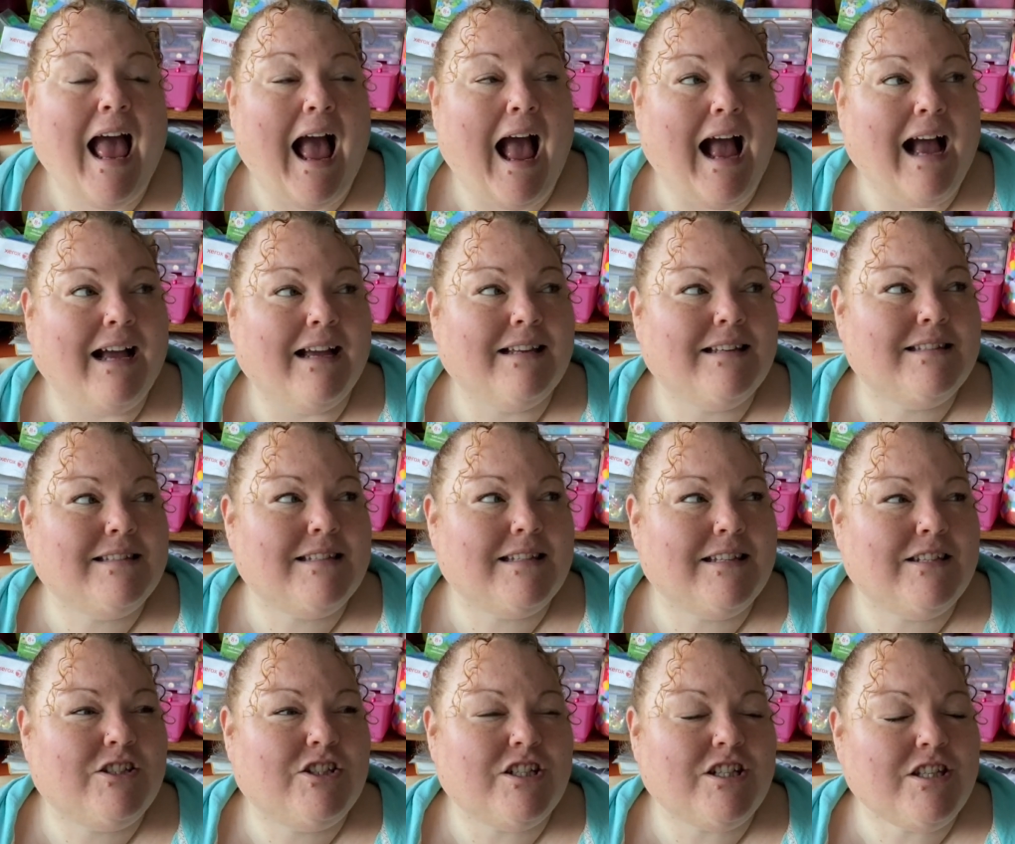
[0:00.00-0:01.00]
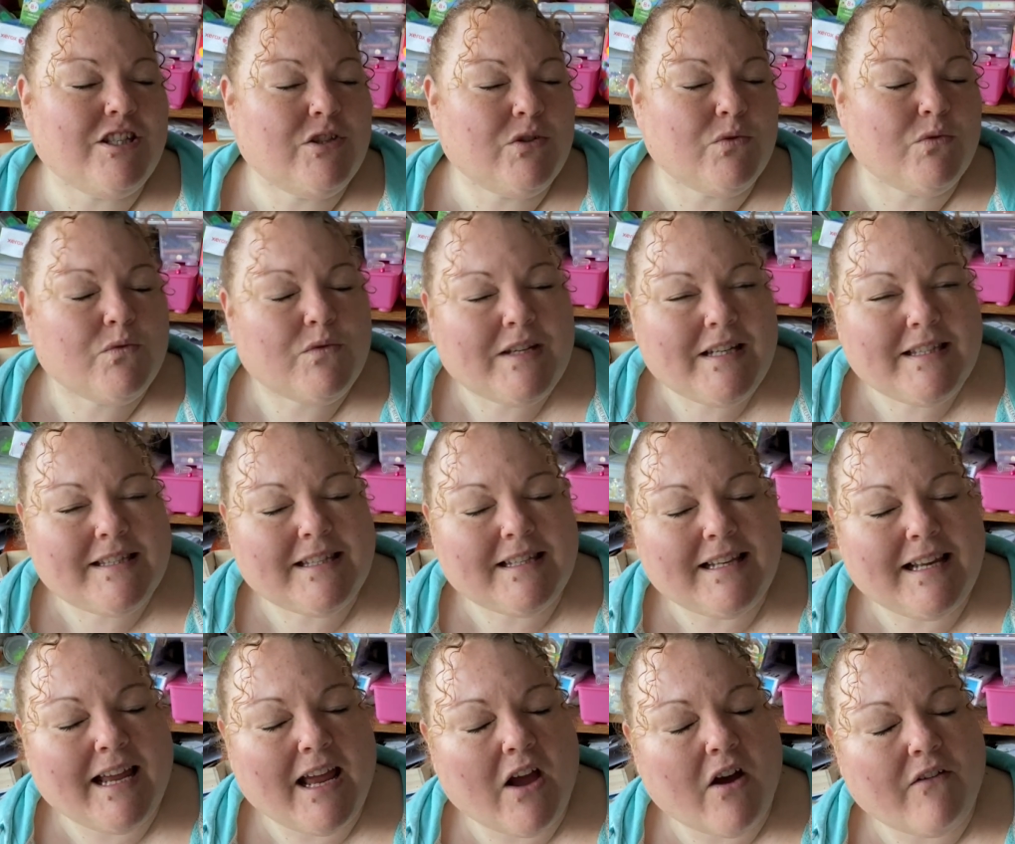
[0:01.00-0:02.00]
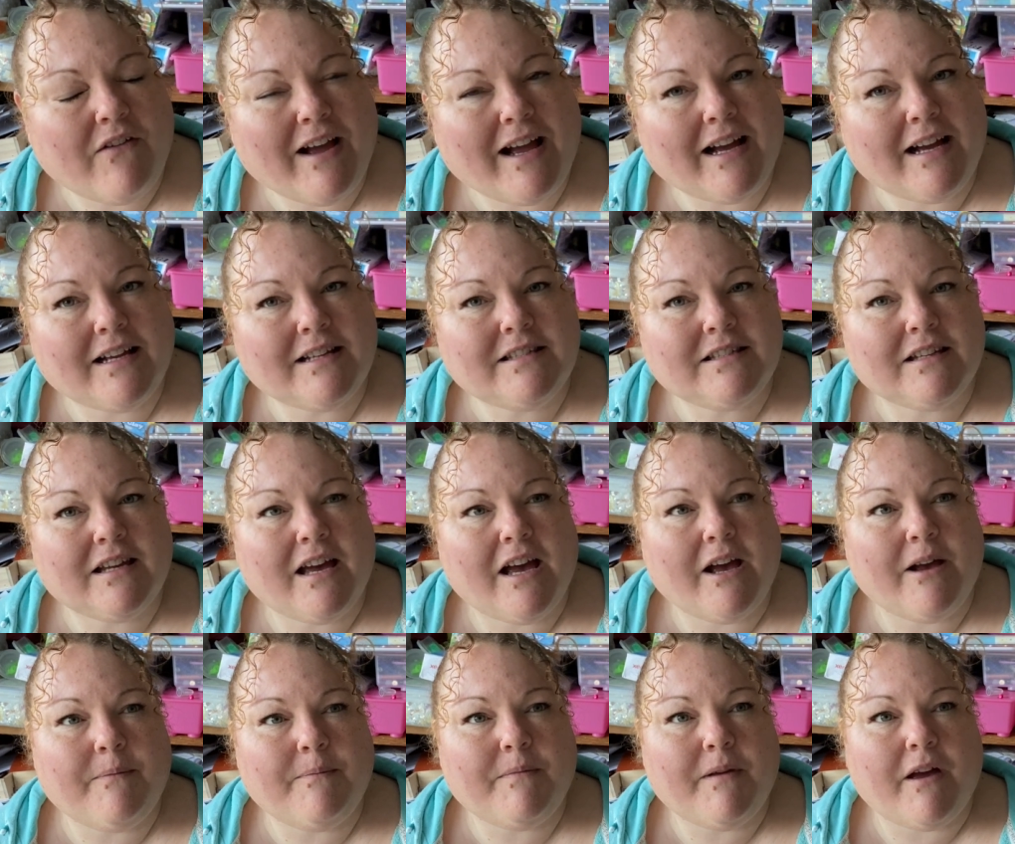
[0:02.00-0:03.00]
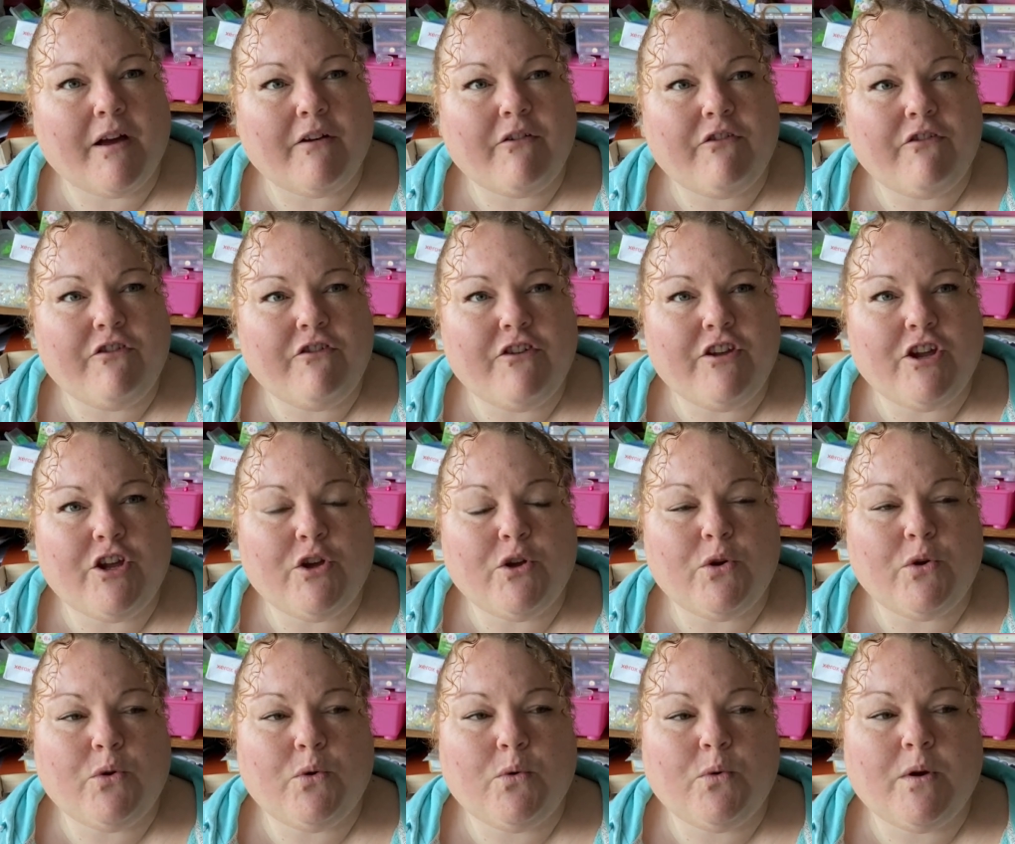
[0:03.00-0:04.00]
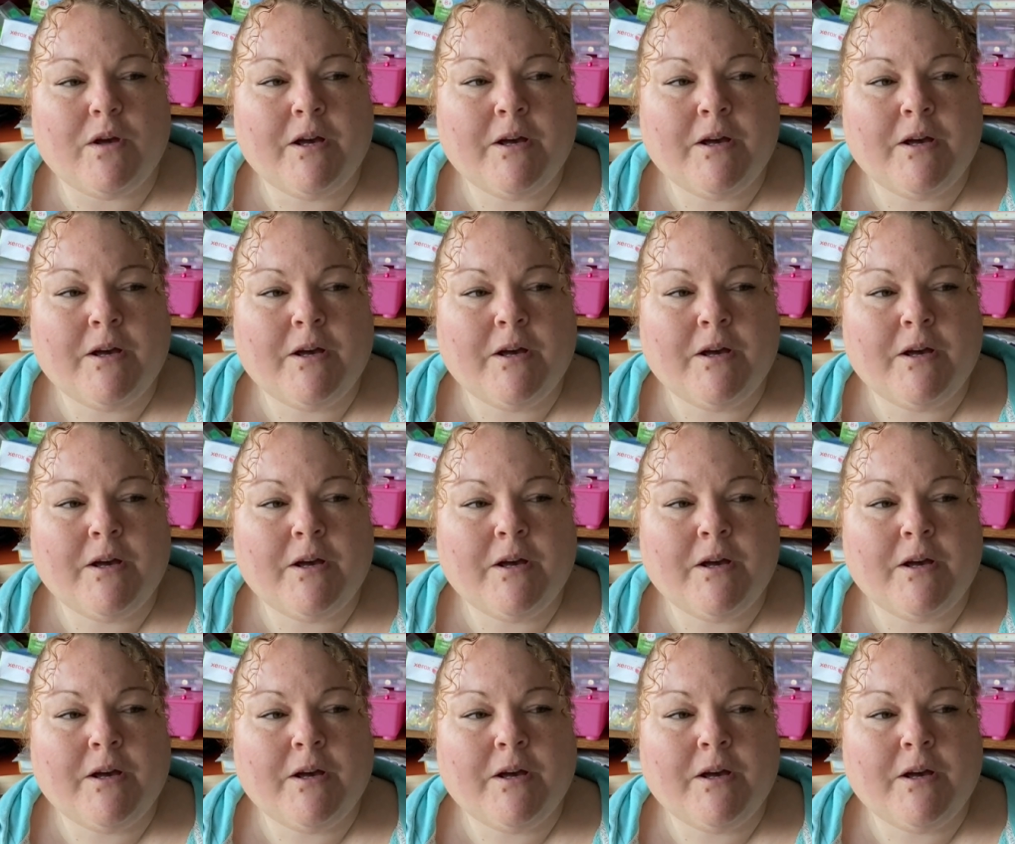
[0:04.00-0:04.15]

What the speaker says: And just recently I've had a few